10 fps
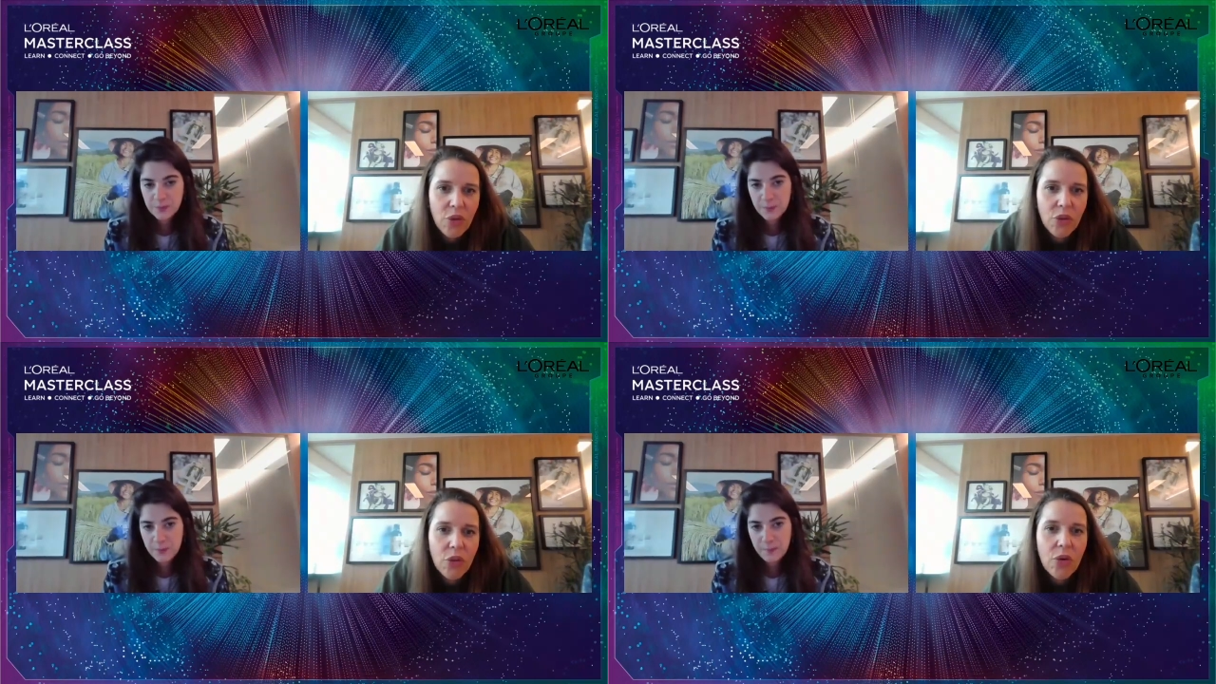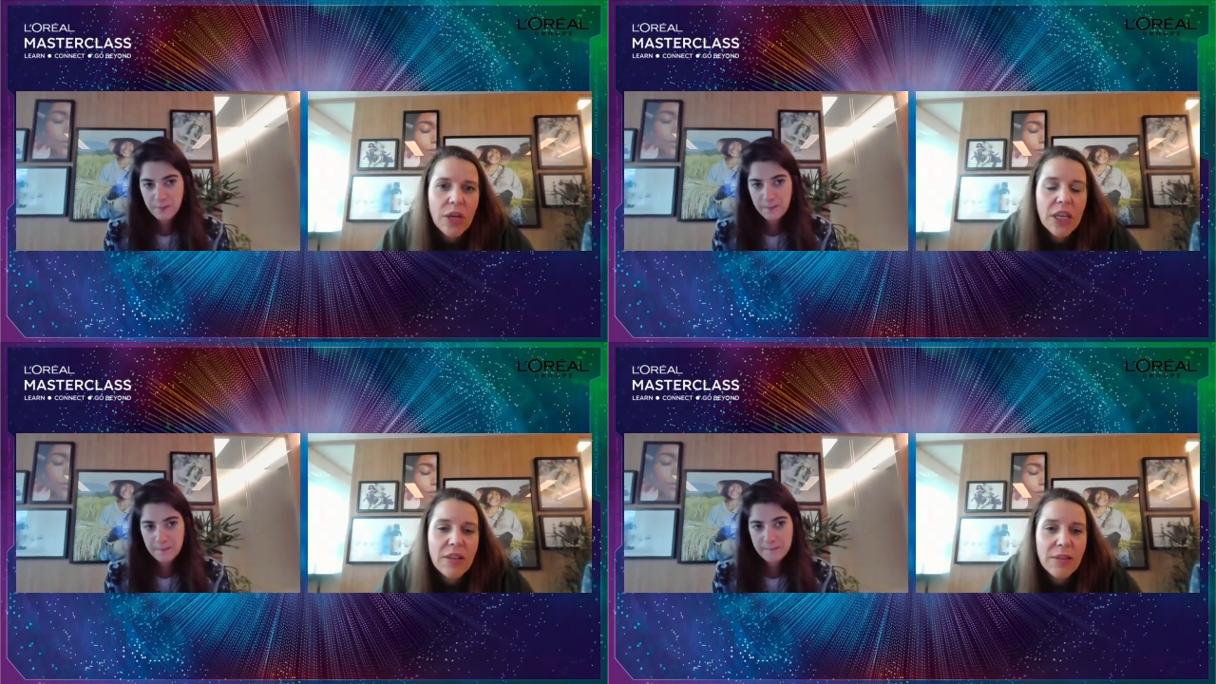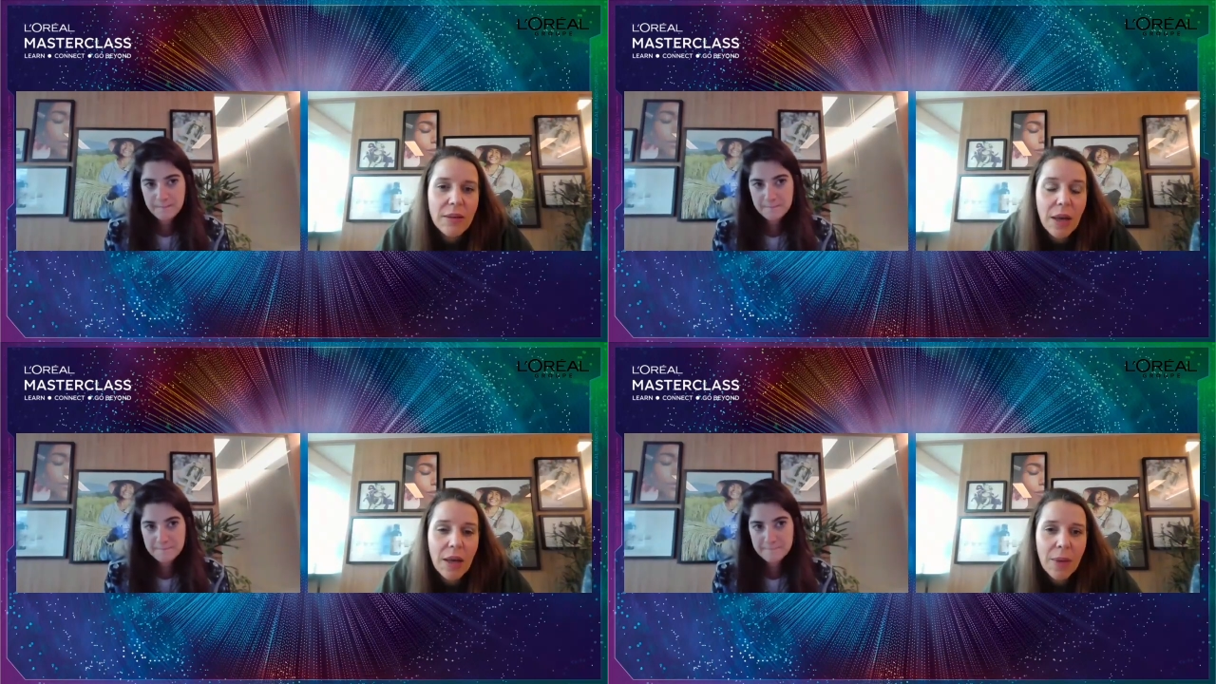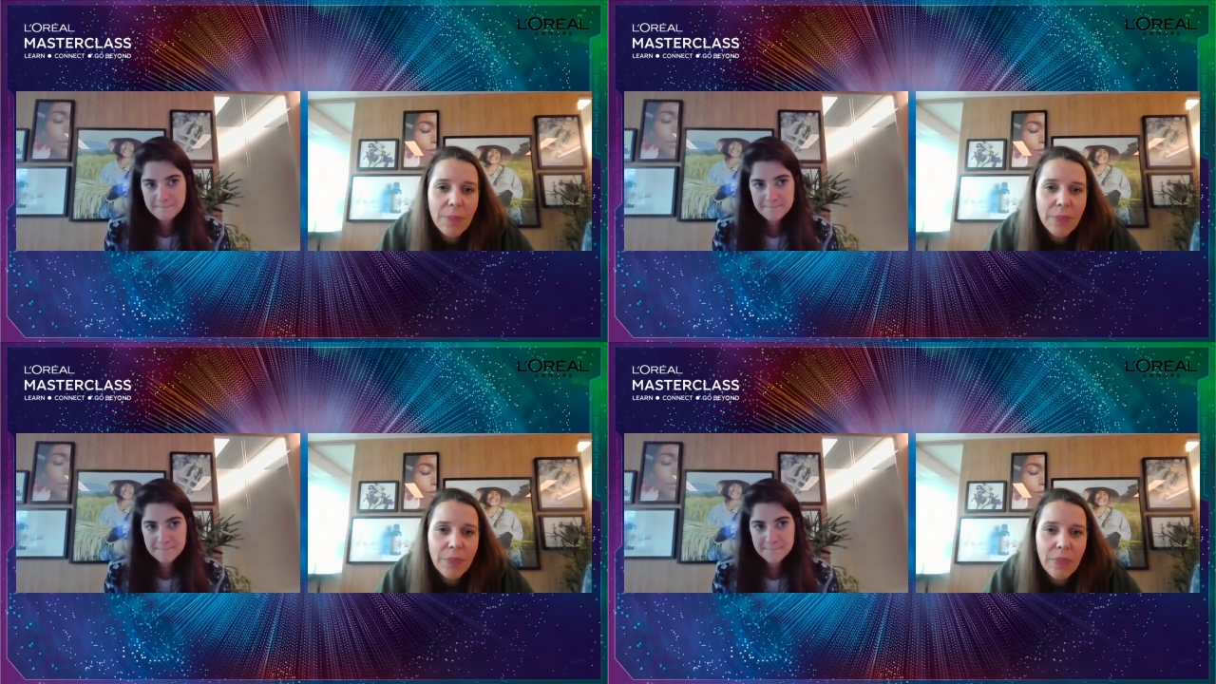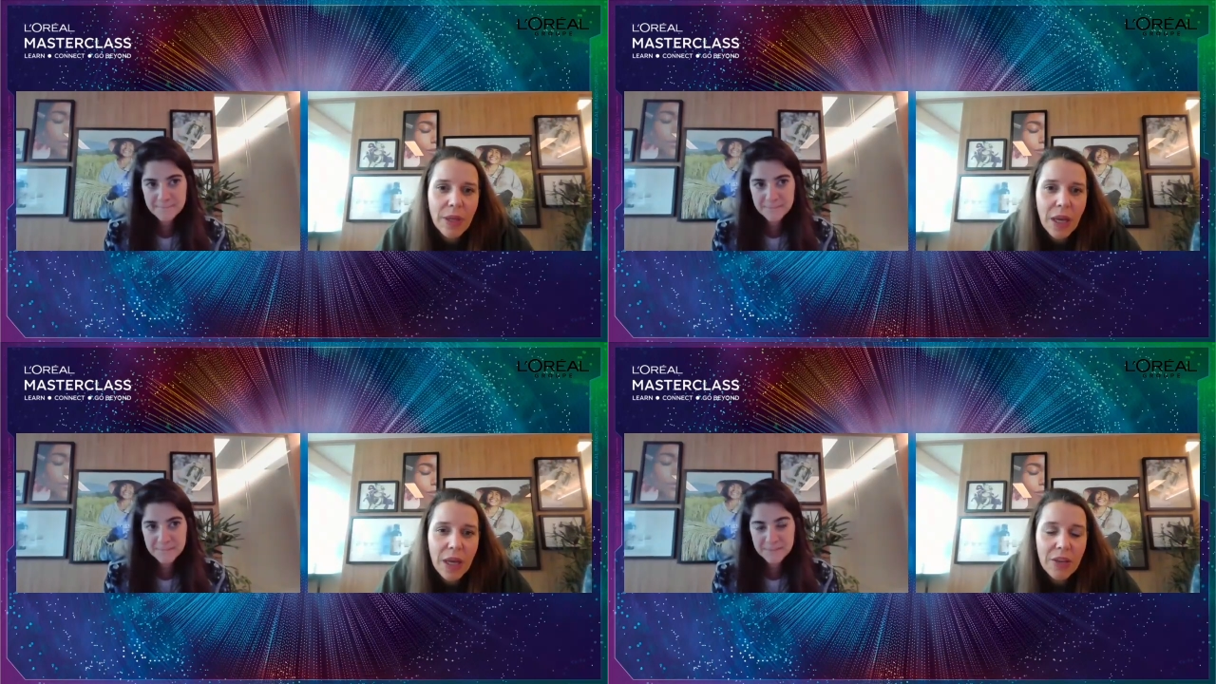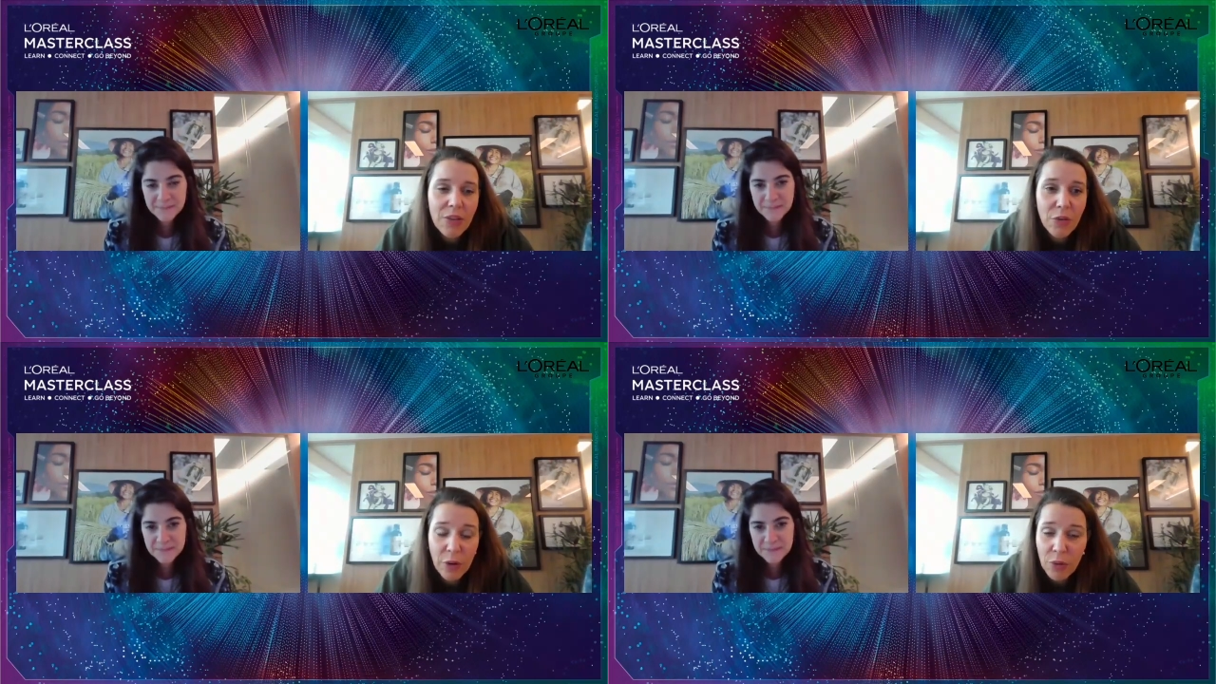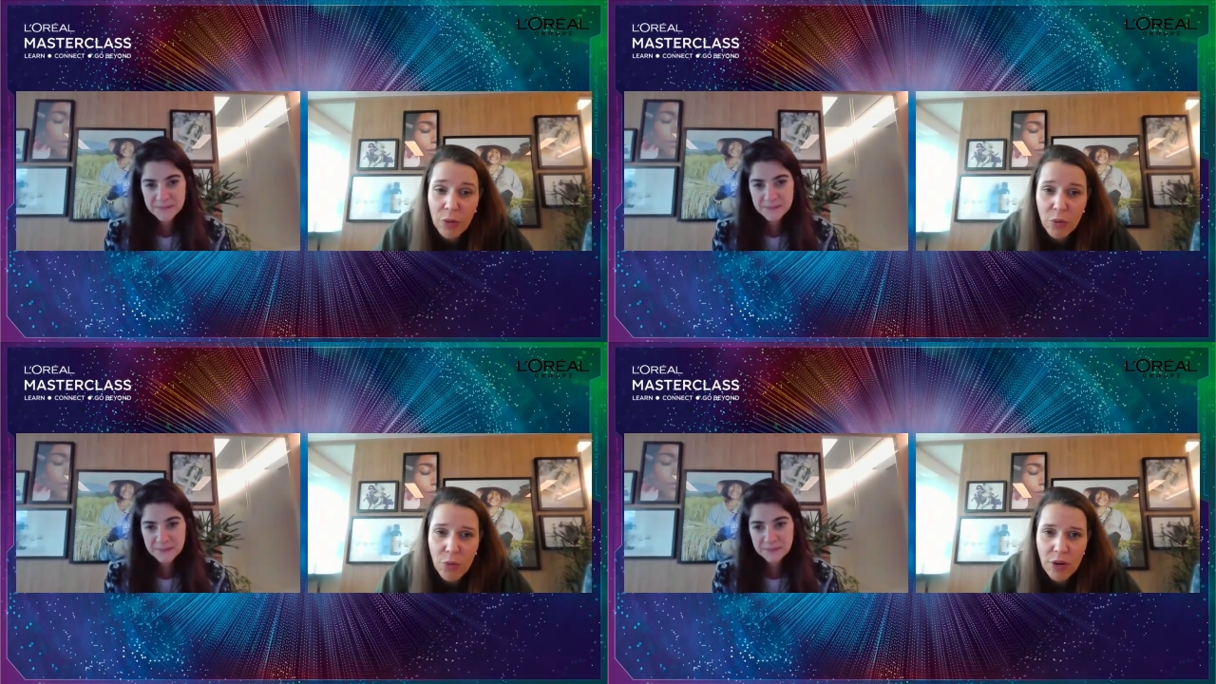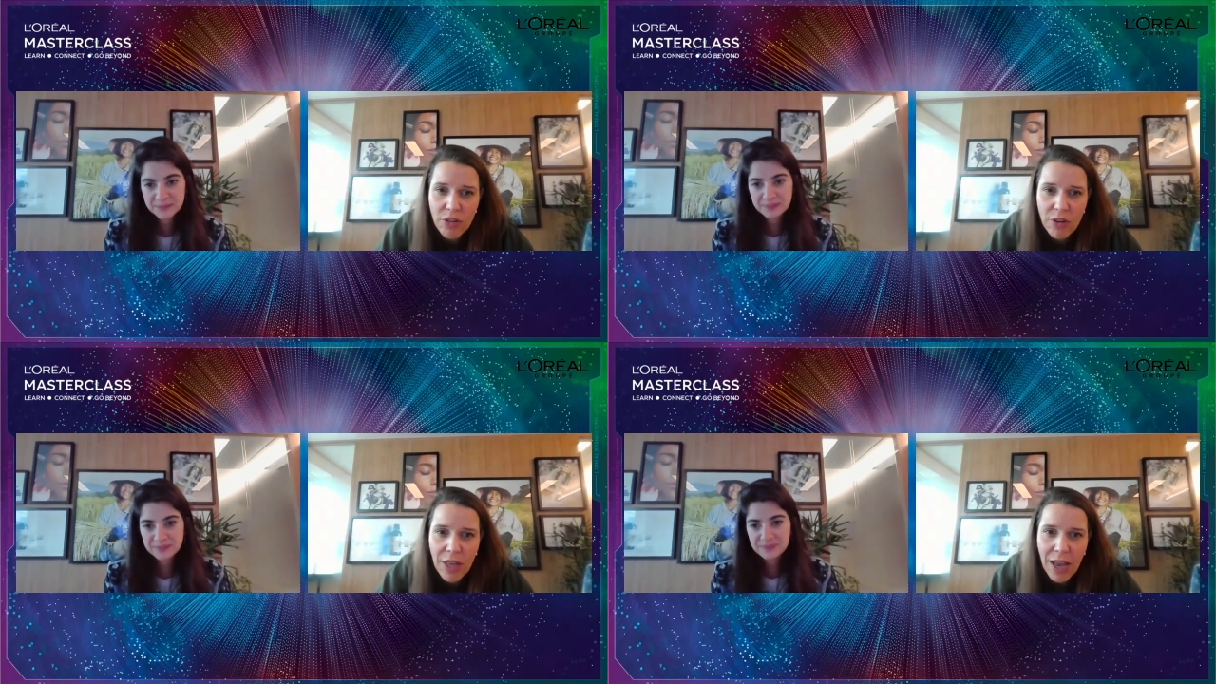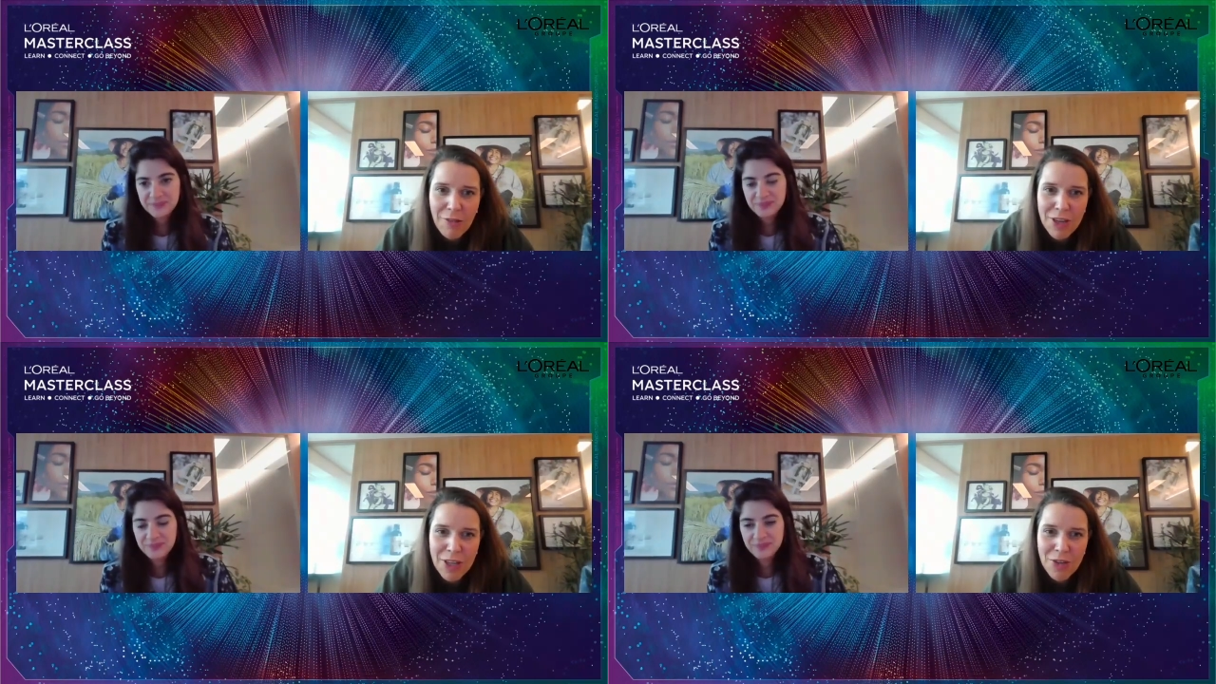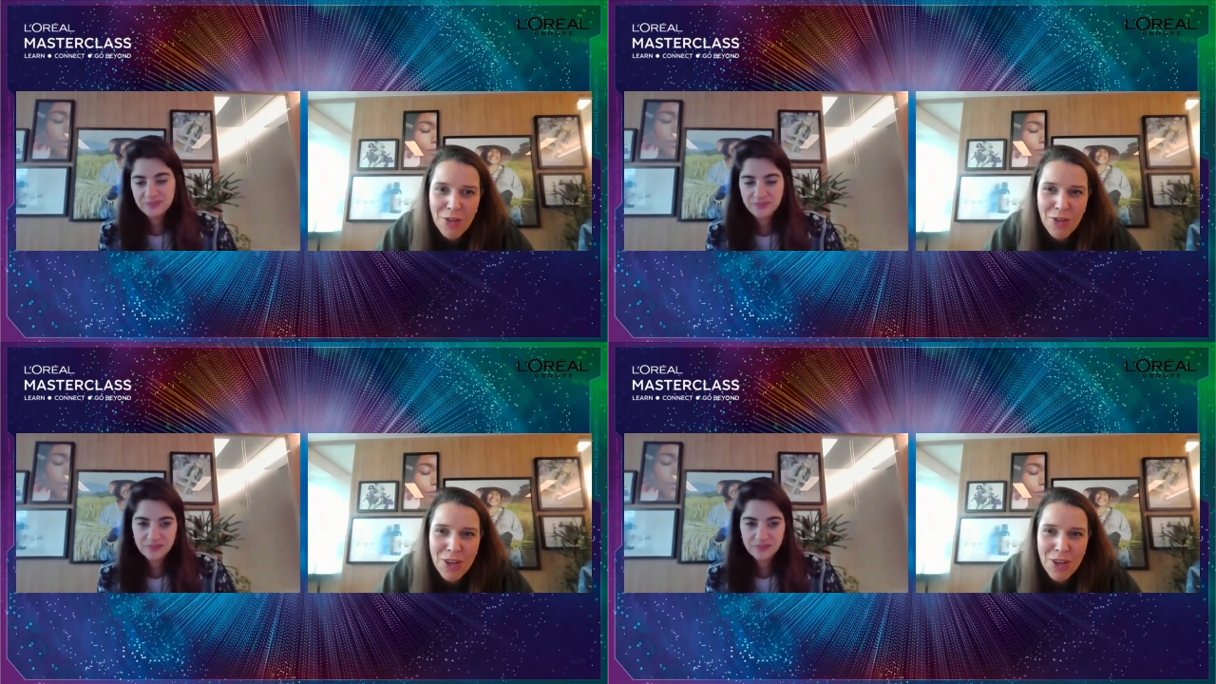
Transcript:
Speaker 1: So it's a very good question. I think